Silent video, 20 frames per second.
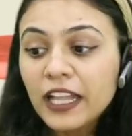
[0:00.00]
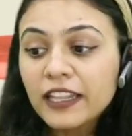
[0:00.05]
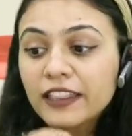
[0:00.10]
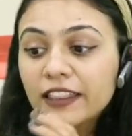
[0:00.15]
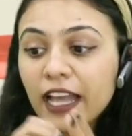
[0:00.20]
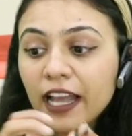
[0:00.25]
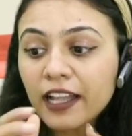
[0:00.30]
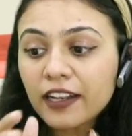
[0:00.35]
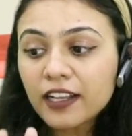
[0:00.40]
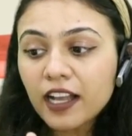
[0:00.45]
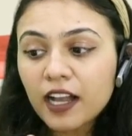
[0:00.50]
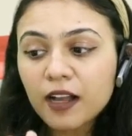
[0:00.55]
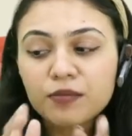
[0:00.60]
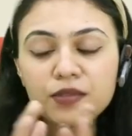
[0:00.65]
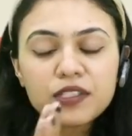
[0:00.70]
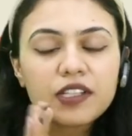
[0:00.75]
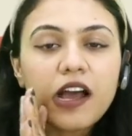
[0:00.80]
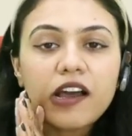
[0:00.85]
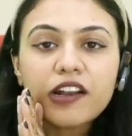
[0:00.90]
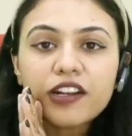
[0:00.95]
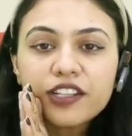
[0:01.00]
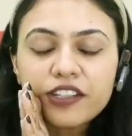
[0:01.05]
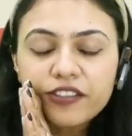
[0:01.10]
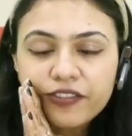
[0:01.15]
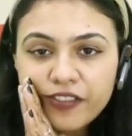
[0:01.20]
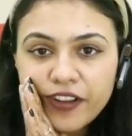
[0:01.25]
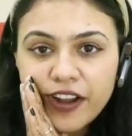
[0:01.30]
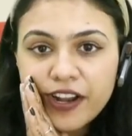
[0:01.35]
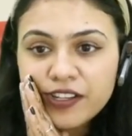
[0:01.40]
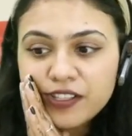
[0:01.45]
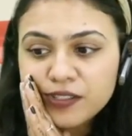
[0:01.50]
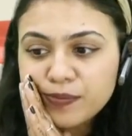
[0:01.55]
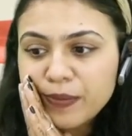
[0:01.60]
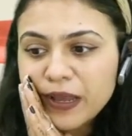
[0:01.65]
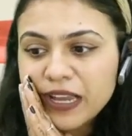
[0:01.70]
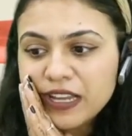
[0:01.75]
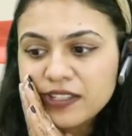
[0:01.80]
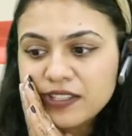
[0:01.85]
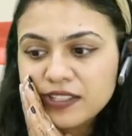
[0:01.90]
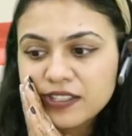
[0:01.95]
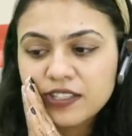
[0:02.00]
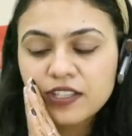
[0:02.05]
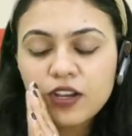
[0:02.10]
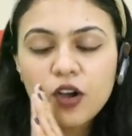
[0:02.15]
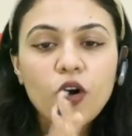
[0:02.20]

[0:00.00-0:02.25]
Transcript: Then comes current affairs based